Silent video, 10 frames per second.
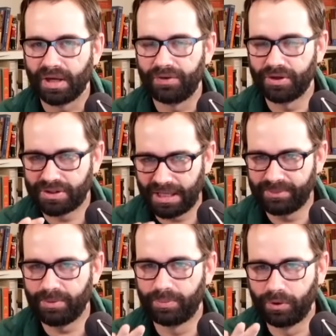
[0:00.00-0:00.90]
If you're
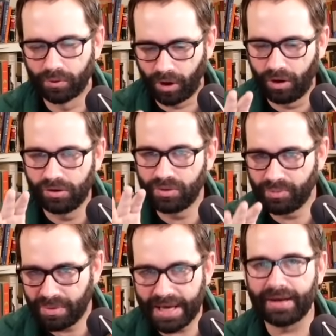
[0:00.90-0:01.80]
telling me
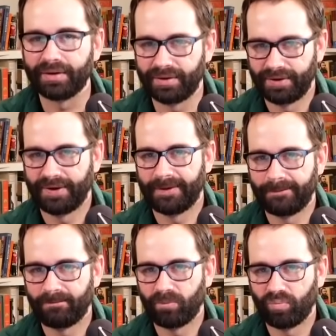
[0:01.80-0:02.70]
grown men
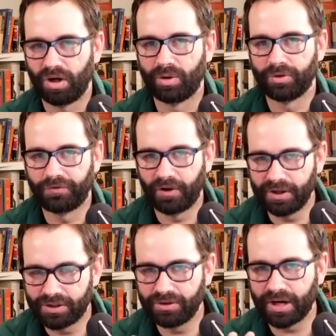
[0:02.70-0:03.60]
are
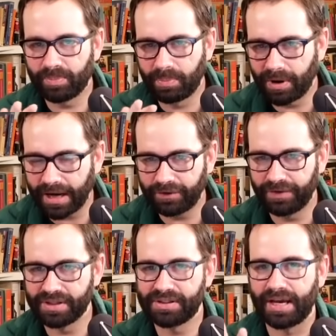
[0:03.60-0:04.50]
referring to their
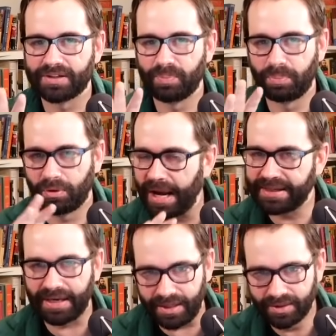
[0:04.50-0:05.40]
breakfast as
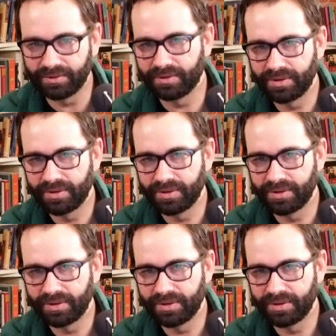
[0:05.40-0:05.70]
brekkie,